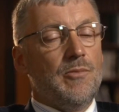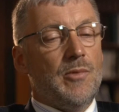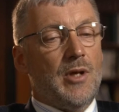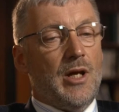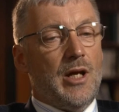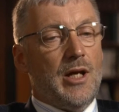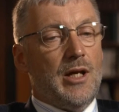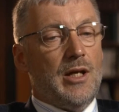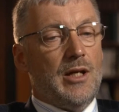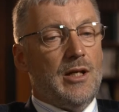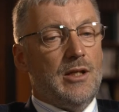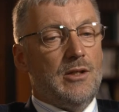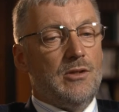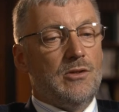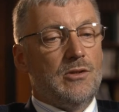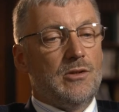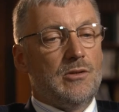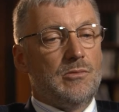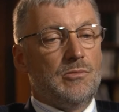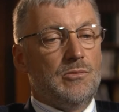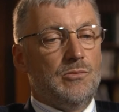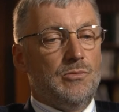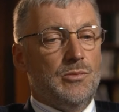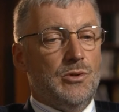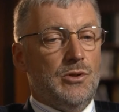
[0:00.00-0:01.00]
and
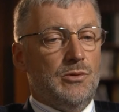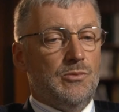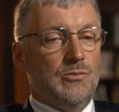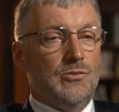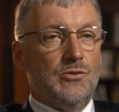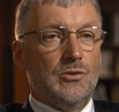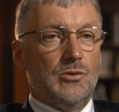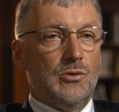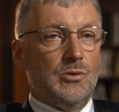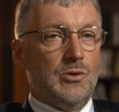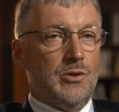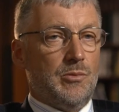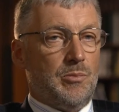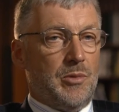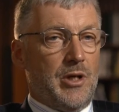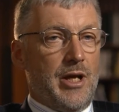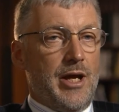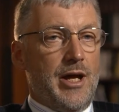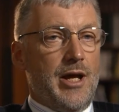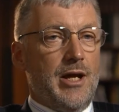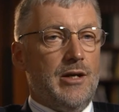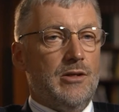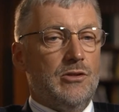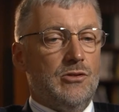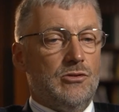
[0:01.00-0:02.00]
put forward a
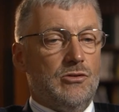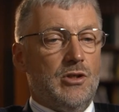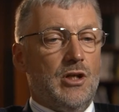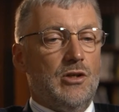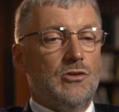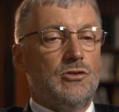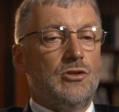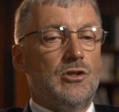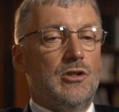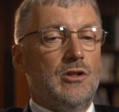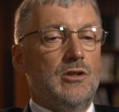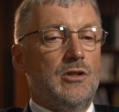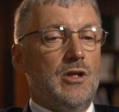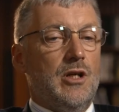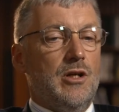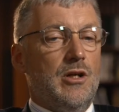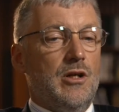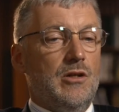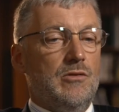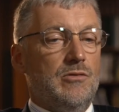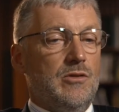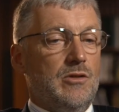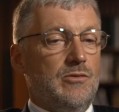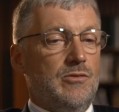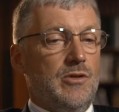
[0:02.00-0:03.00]
plan, a structure, and
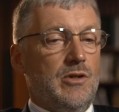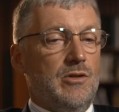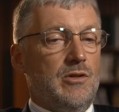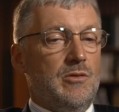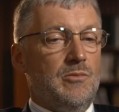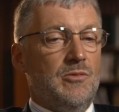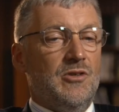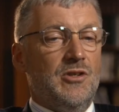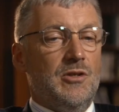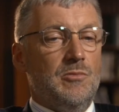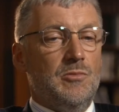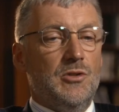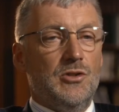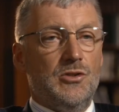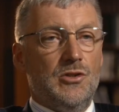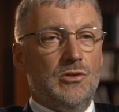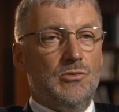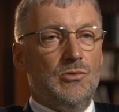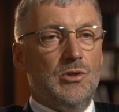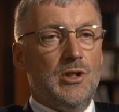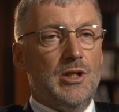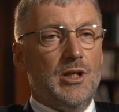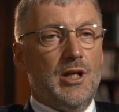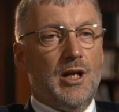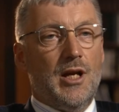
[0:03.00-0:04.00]
over a very, very busy
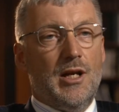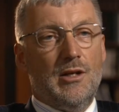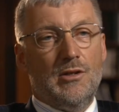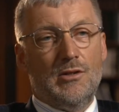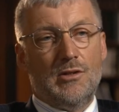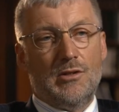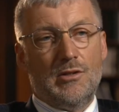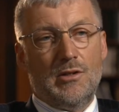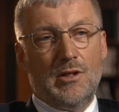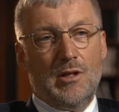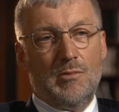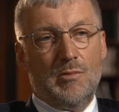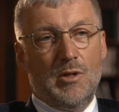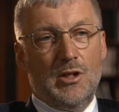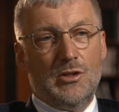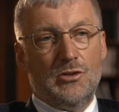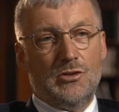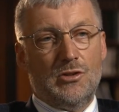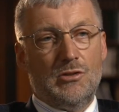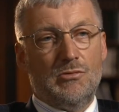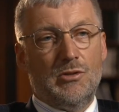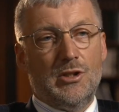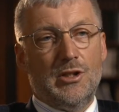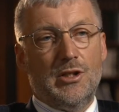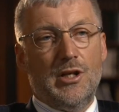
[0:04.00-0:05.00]
weekend, they managed
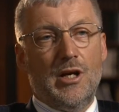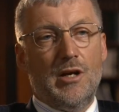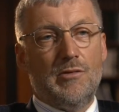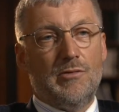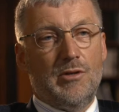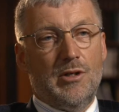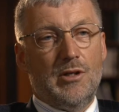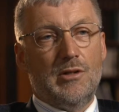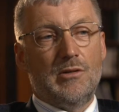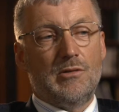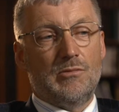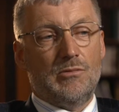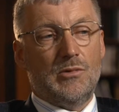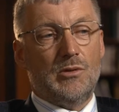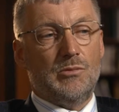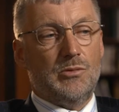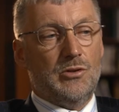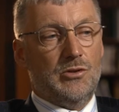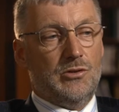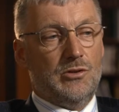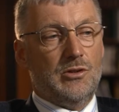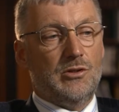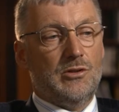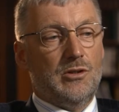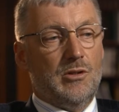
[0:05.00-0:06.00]
to recover what was
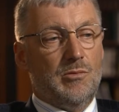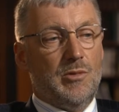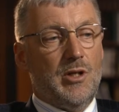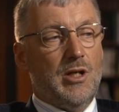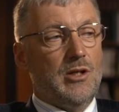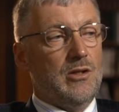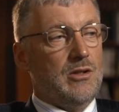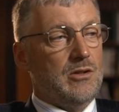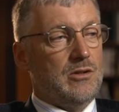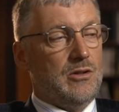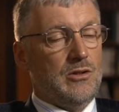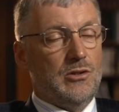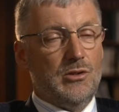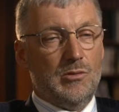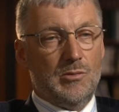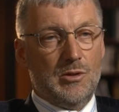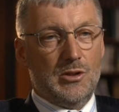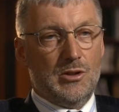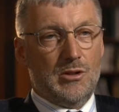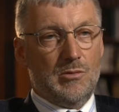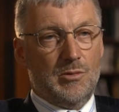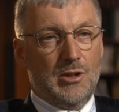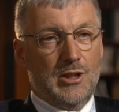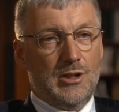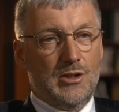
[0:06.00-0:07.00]
just about looming
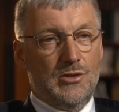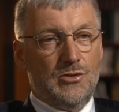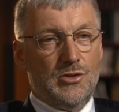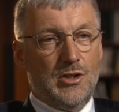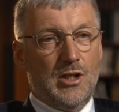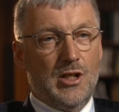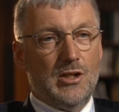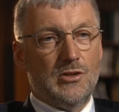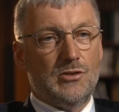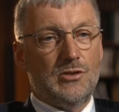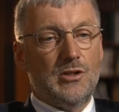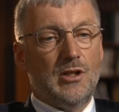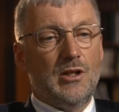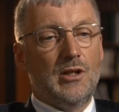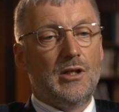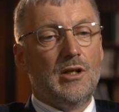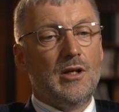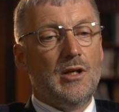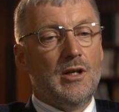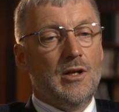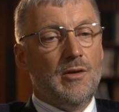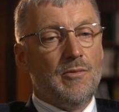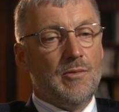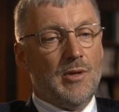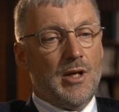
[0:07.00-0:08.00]
to be a disaster
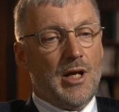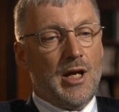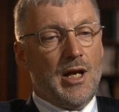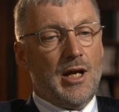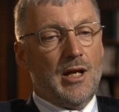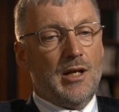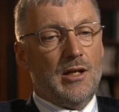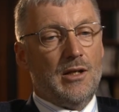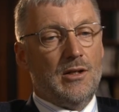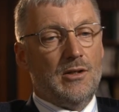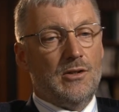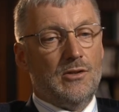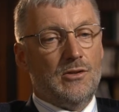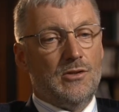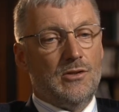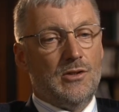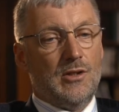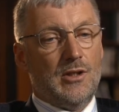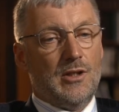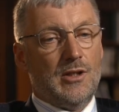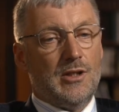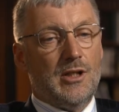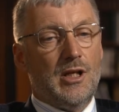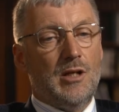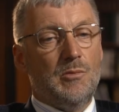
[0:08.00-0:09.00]
and
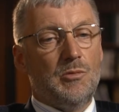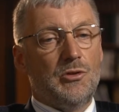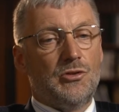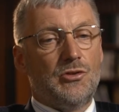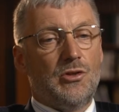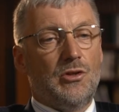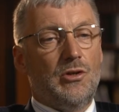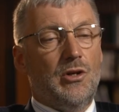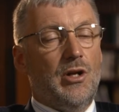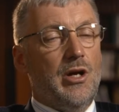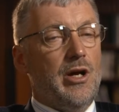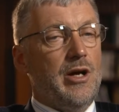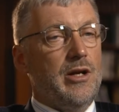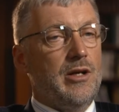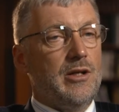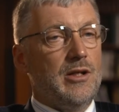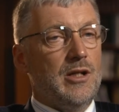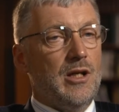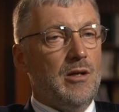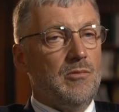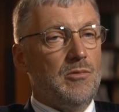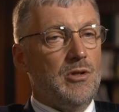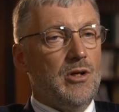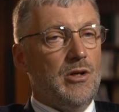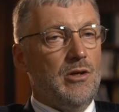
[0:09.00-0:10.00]
keep us online and
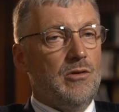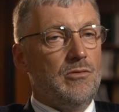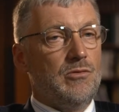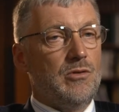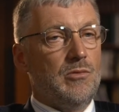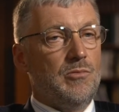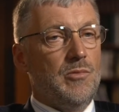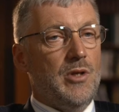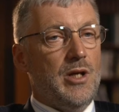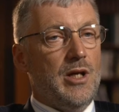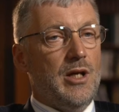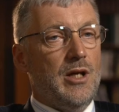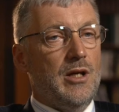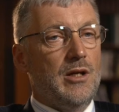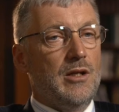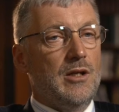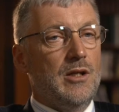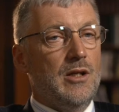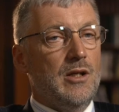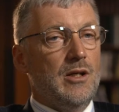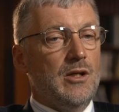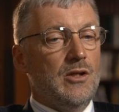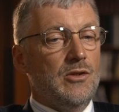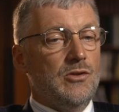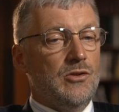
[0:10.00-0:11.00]
kept going from there.
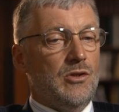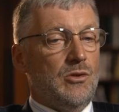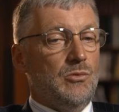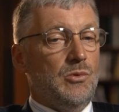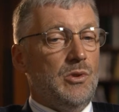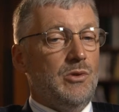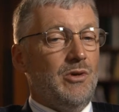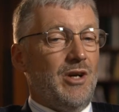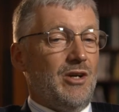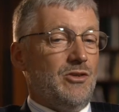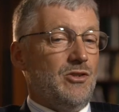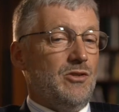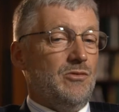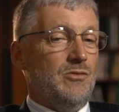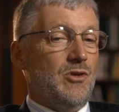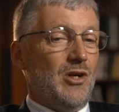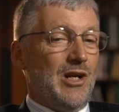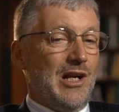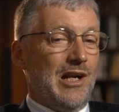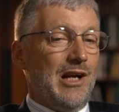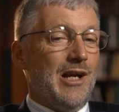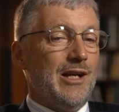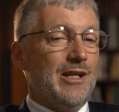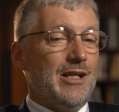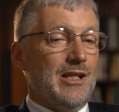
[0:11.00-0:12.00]
So we were actually very
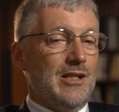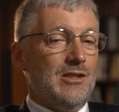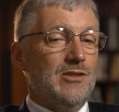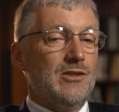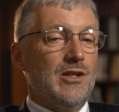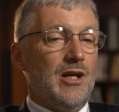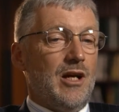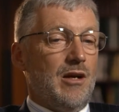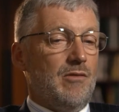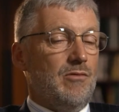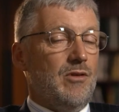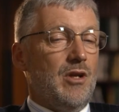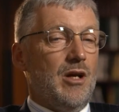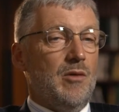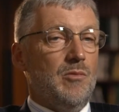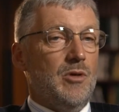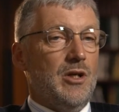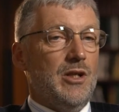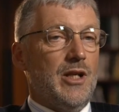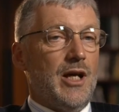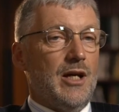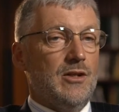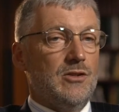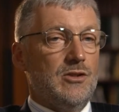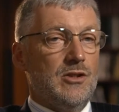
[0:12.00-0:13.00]
lucky to have them at
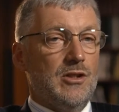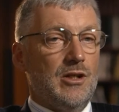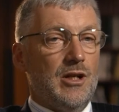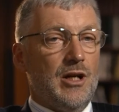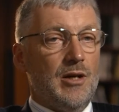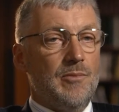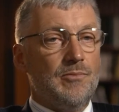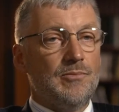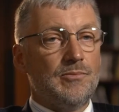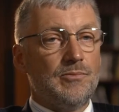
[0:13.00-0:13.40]
that time.